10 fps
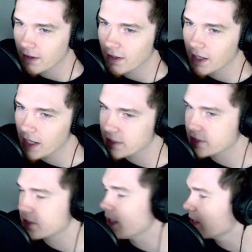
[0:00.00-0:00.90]

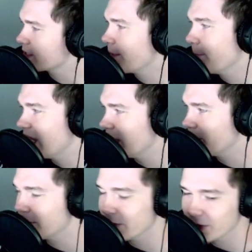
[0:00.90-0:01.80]
It's a
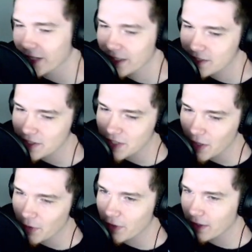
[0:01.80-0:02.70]
meme, dude. It's
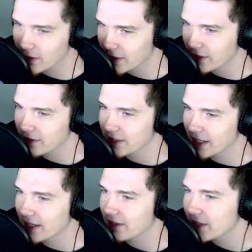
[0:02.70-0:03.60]
so good.
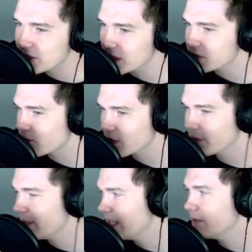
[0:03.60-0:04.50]
Just for the
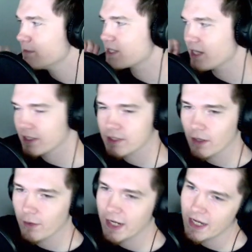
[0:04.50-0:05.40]
memes, it's
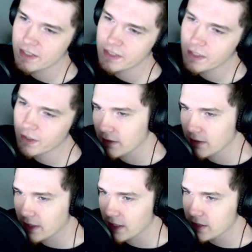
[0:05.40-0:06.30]
going S tier.
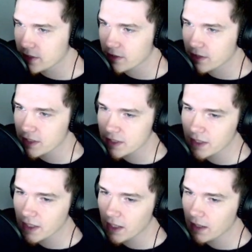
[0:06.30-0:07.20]
Gates, this
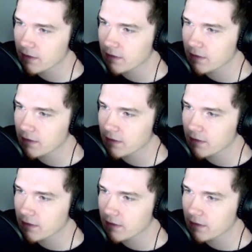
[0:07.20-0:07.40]
thing,